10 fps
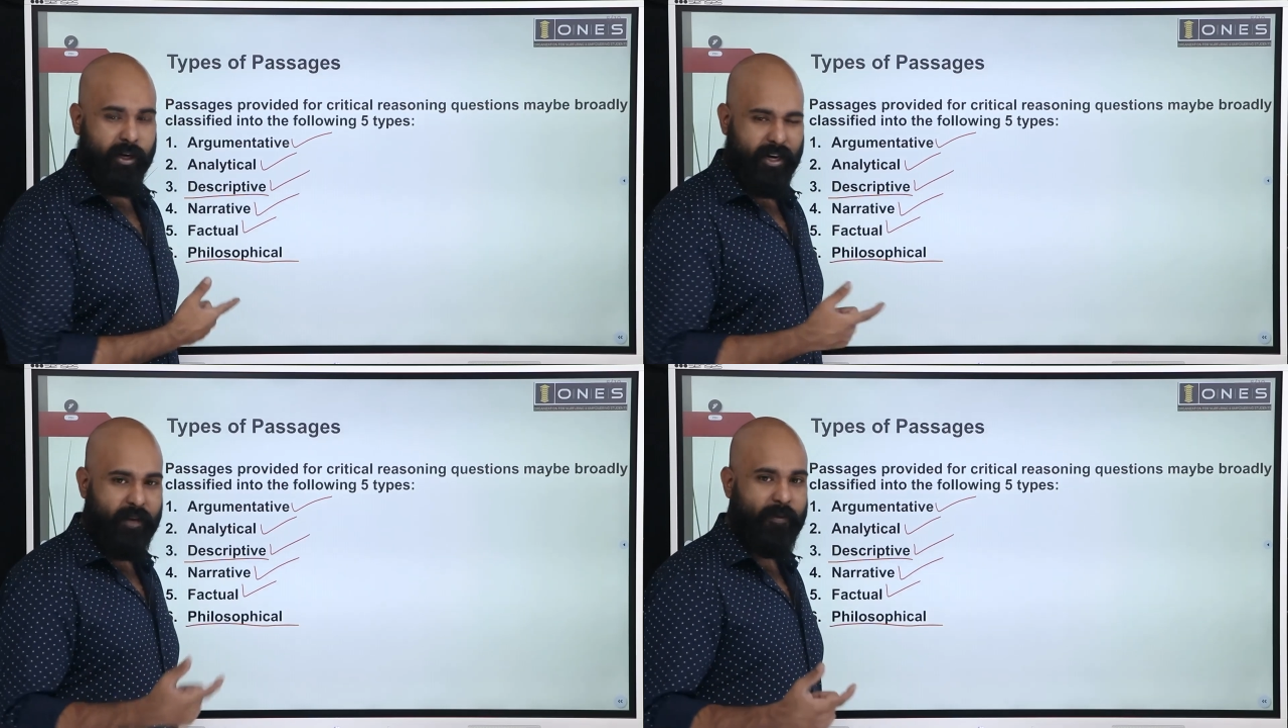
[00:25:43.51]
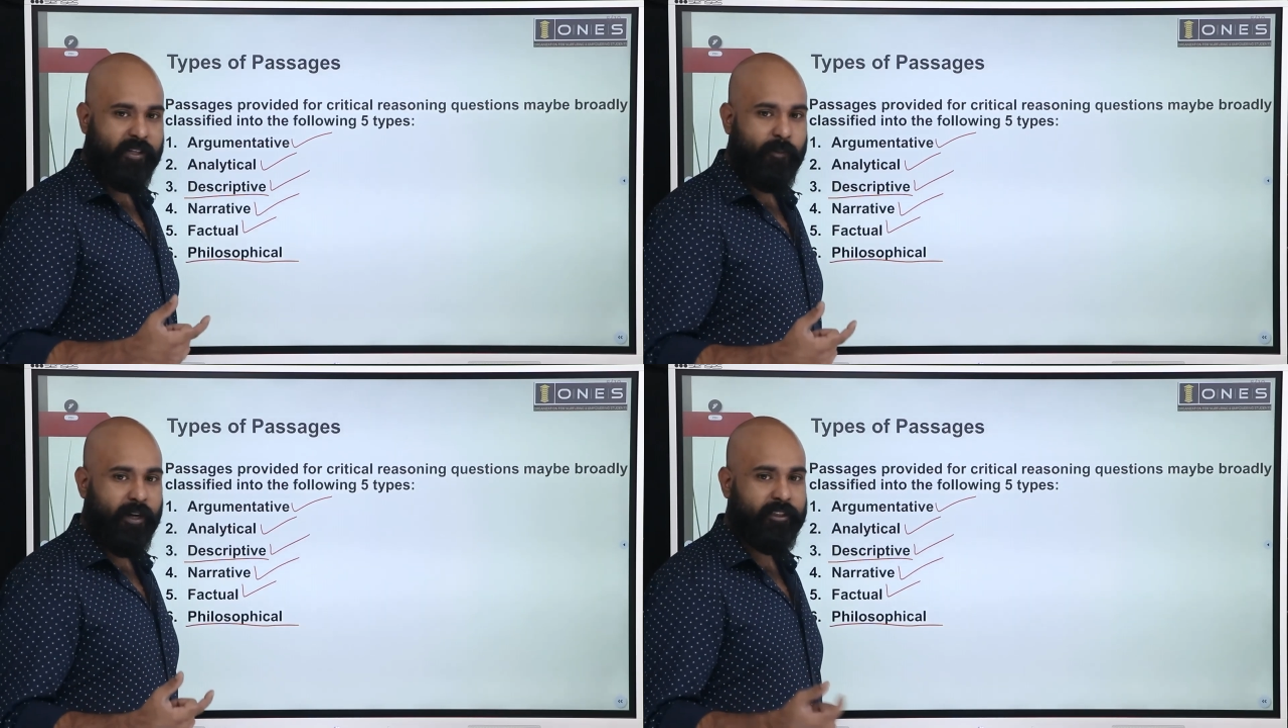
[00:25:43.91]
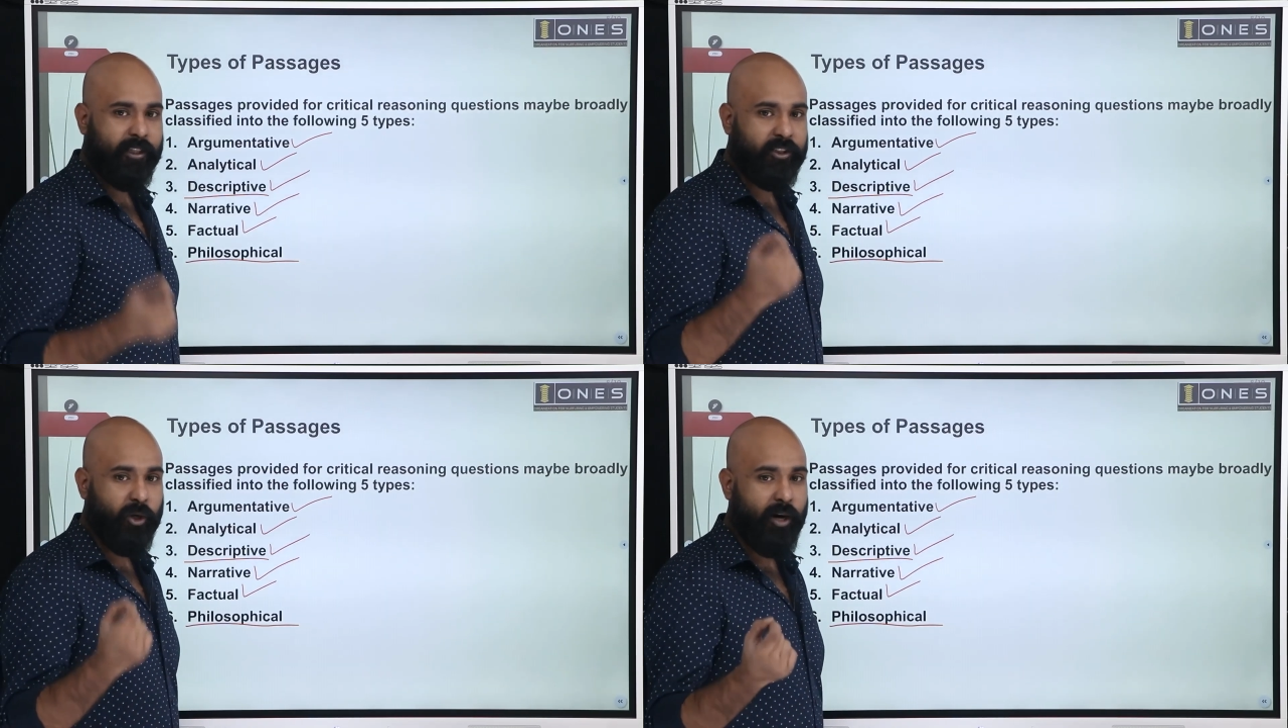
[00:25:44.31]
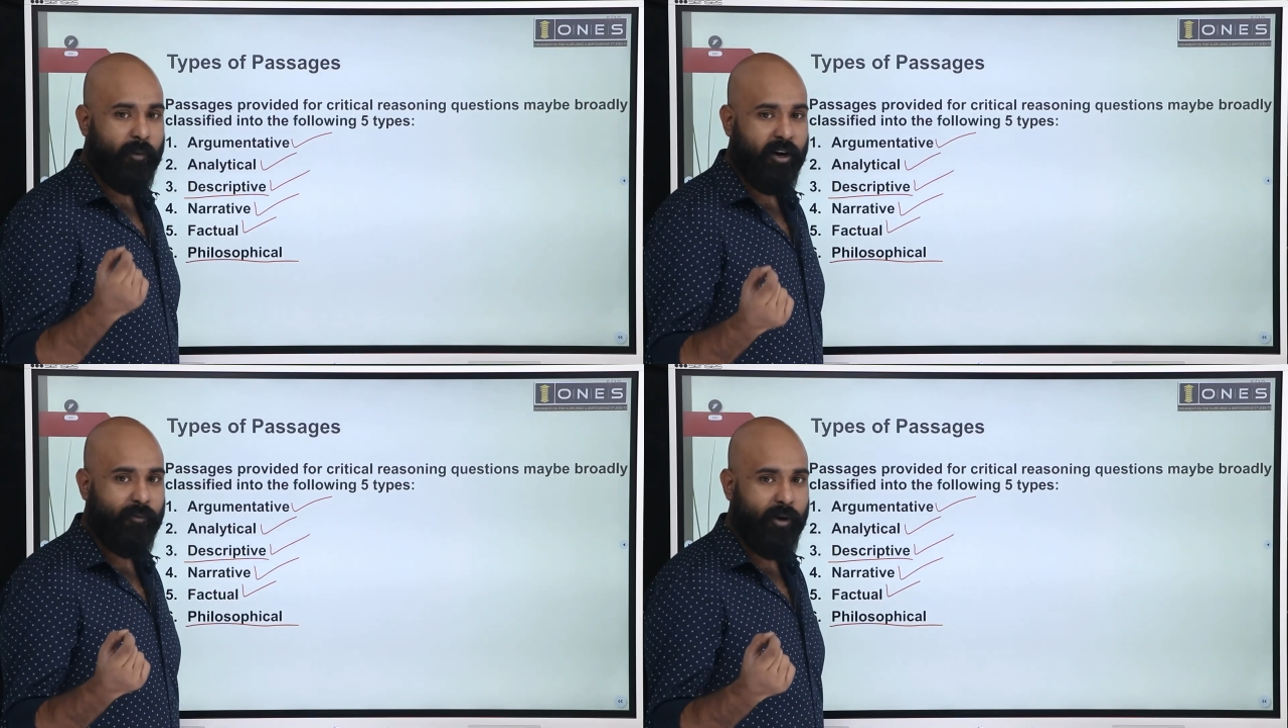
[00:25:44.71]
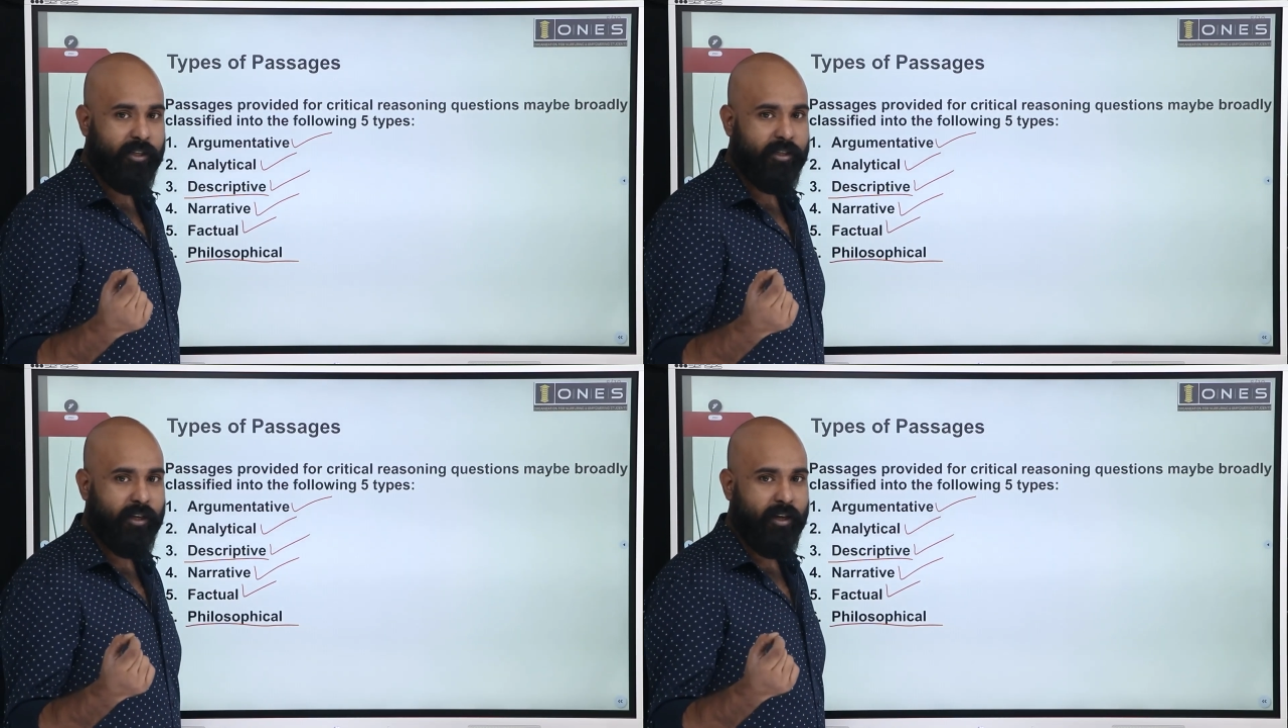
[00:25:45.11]
deep explanation in a short amount of
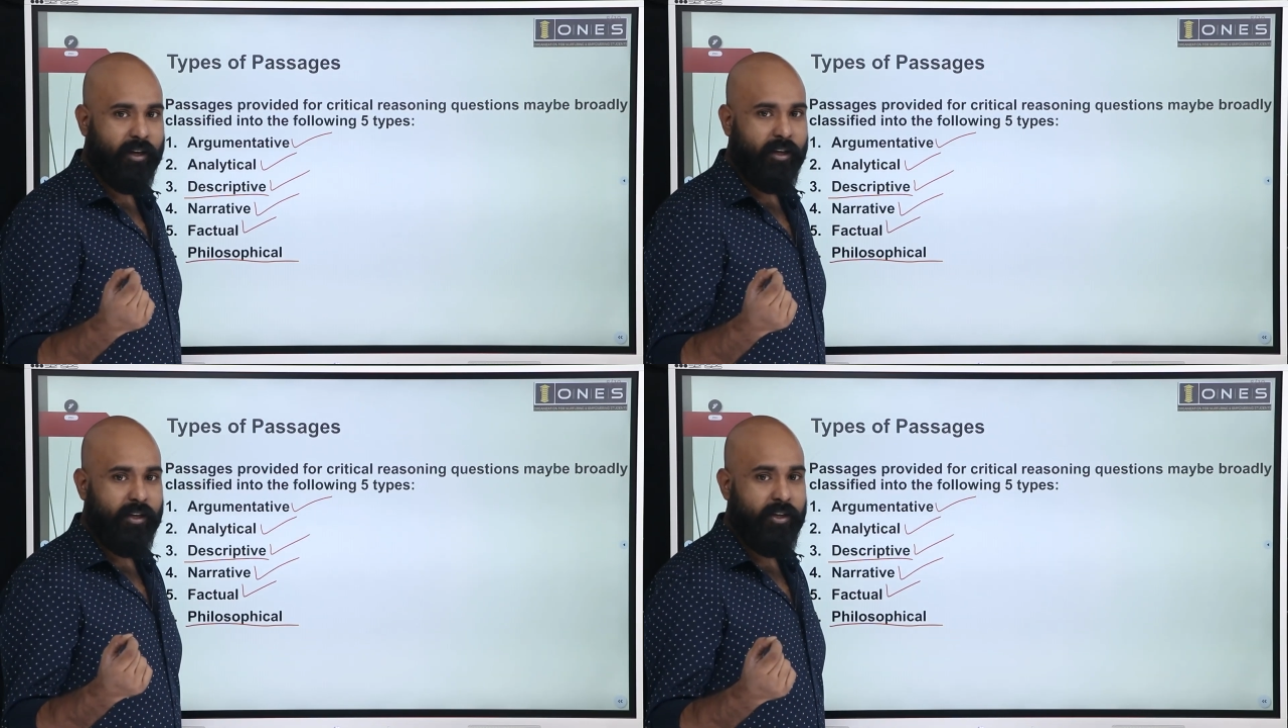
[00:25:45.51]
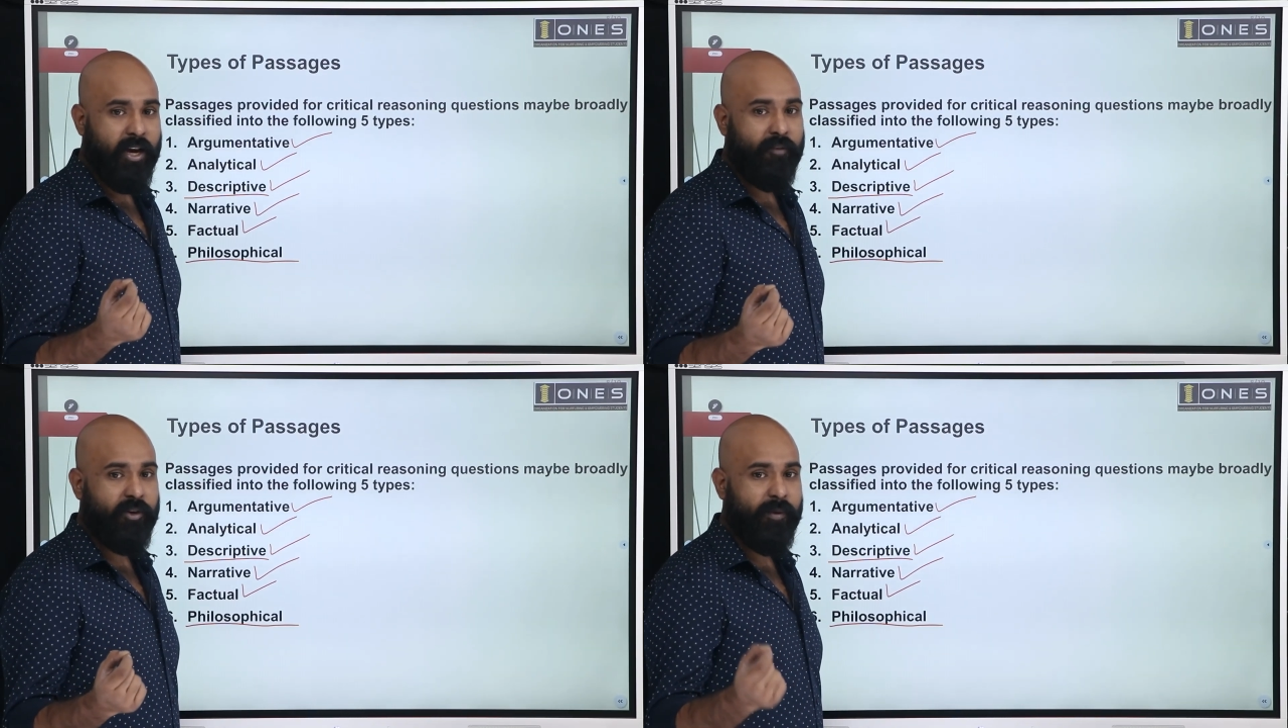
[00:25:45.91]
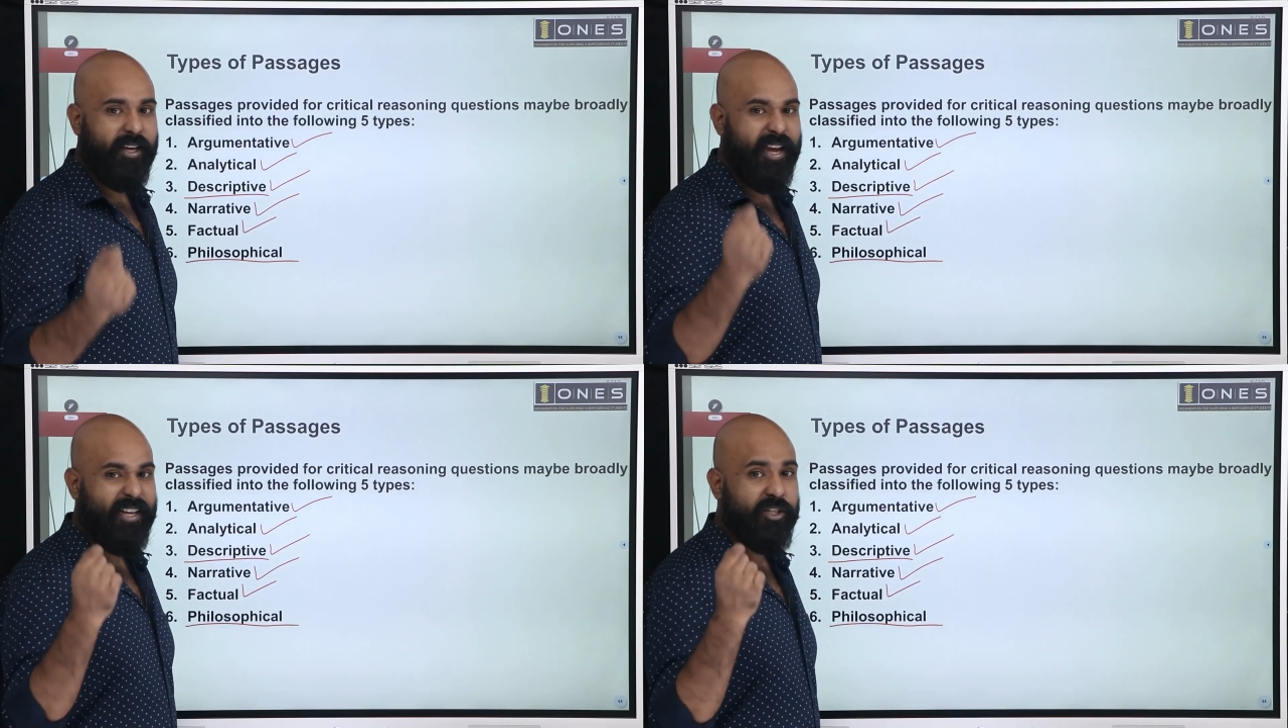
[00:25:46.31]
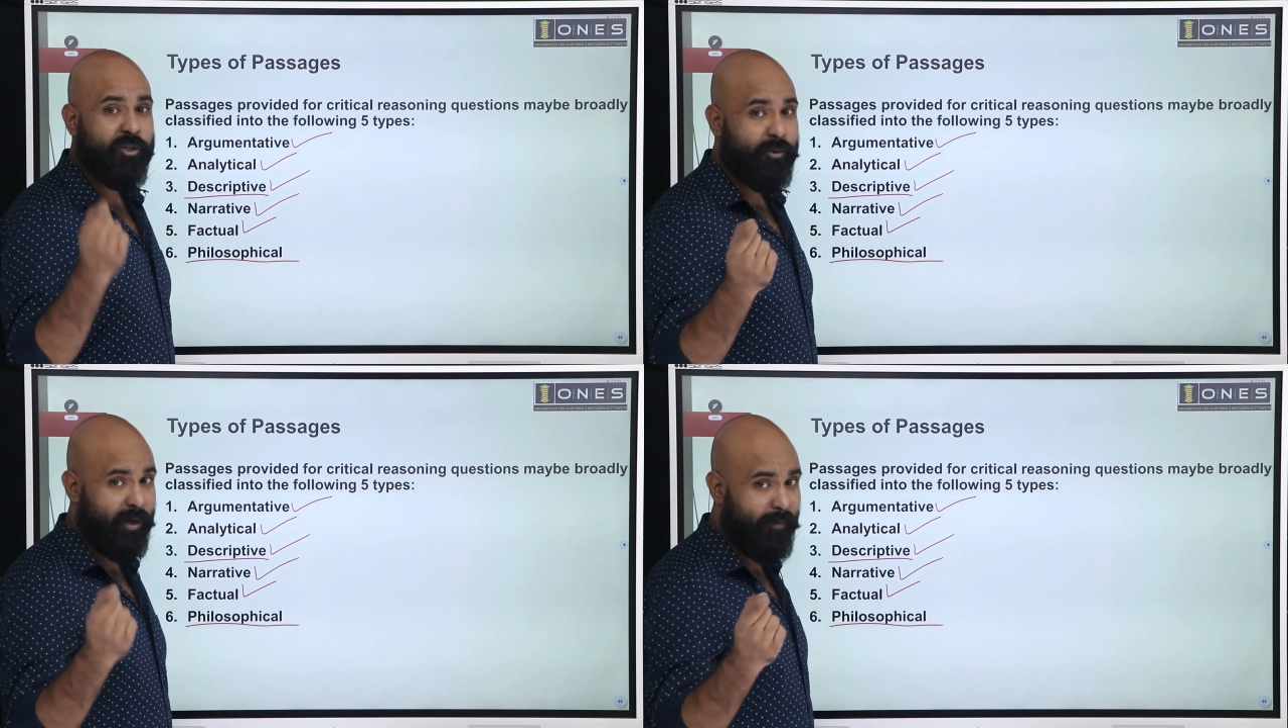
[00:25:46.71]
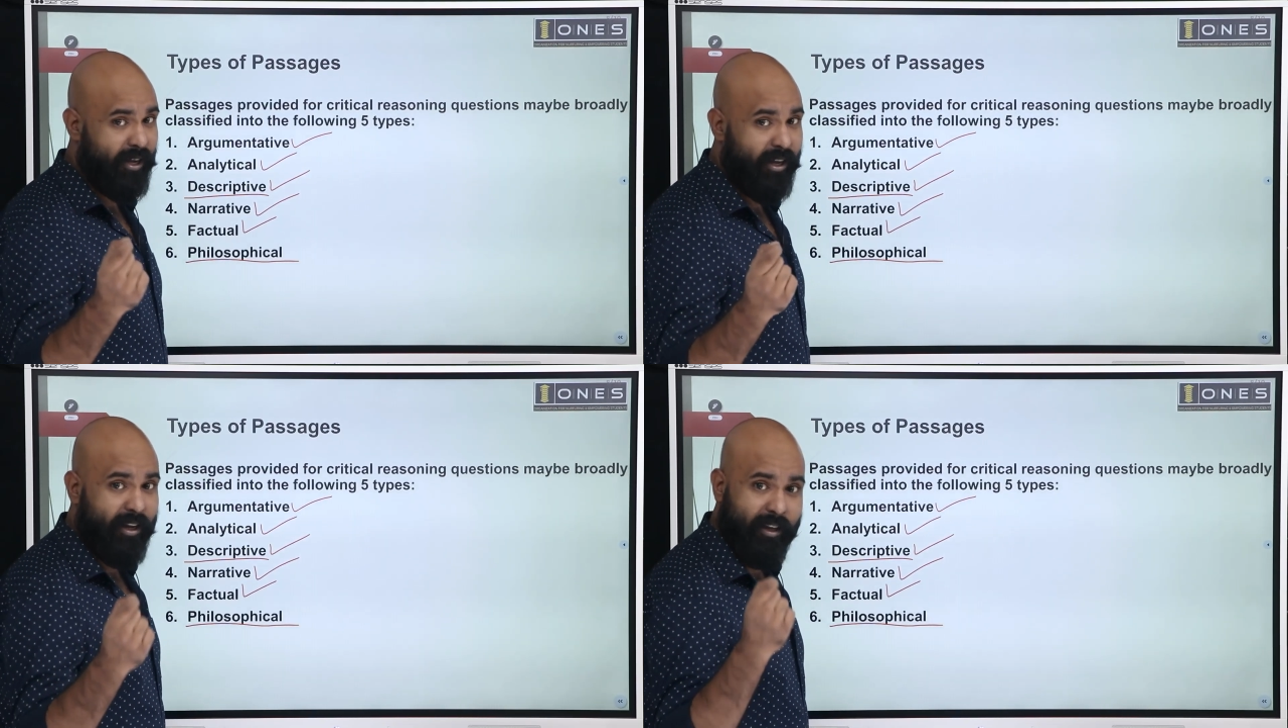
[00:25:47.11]
words, you have to be extremely